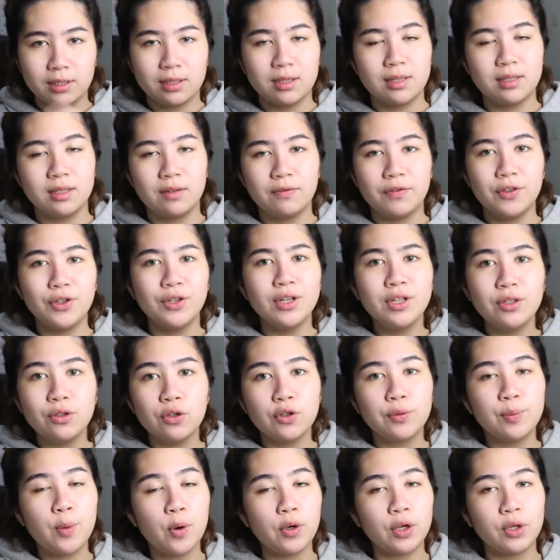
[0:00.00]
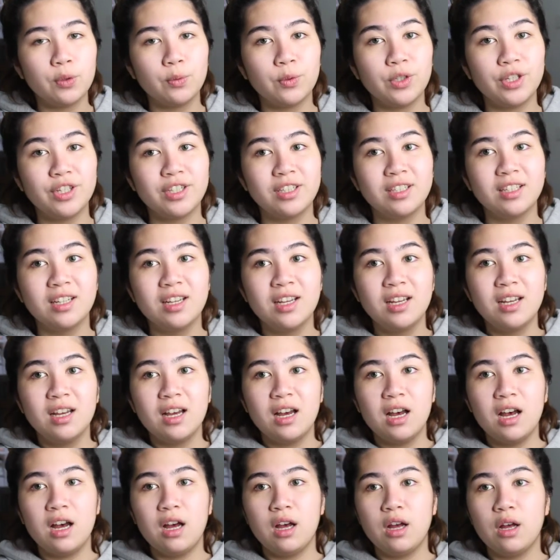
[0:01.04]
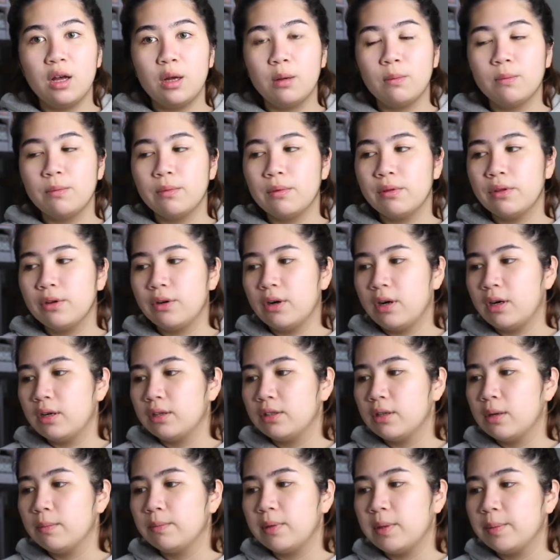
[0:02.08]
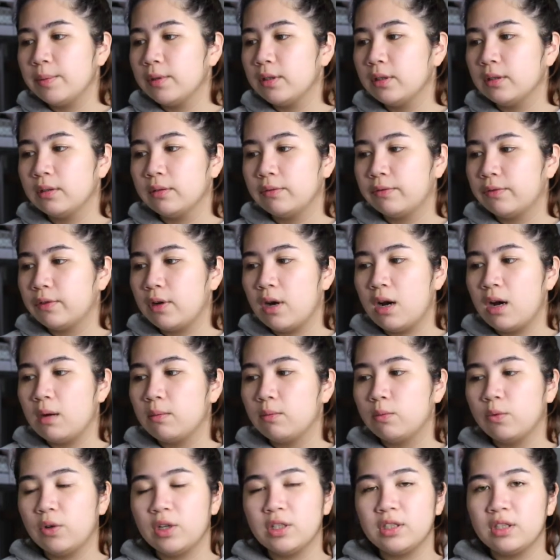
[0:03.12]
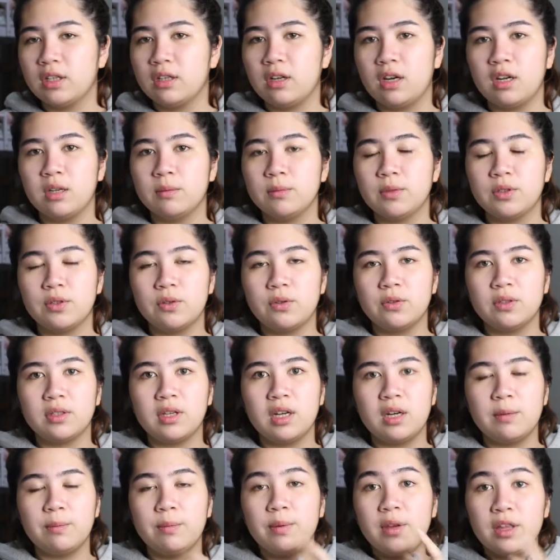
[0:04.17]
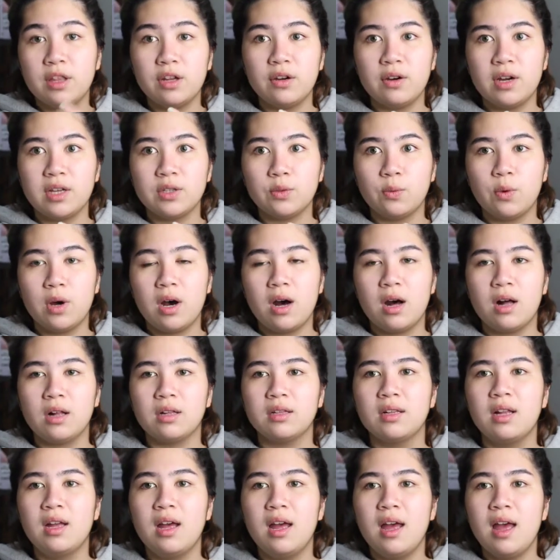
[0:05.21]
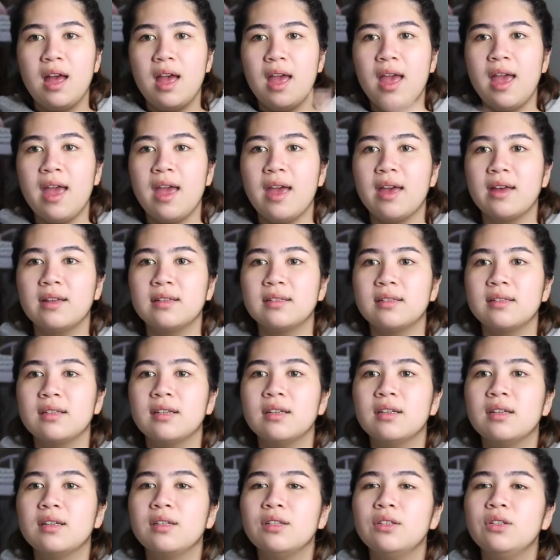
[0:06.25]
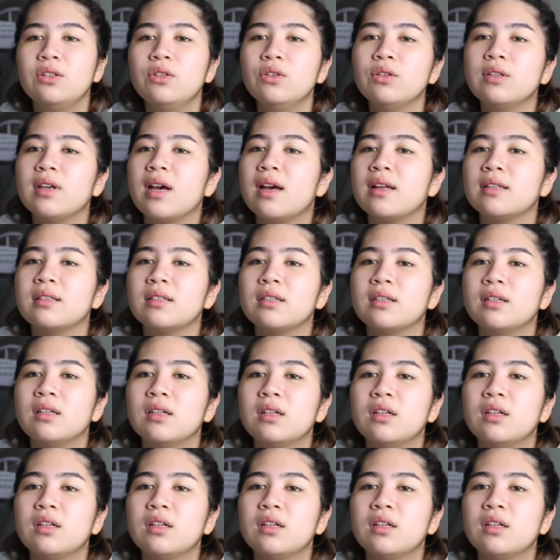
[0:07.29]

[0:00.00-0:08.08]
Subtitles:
Cause if you're into spoken word, there are some people from Words Anonymous who's gonna be there as well. And you get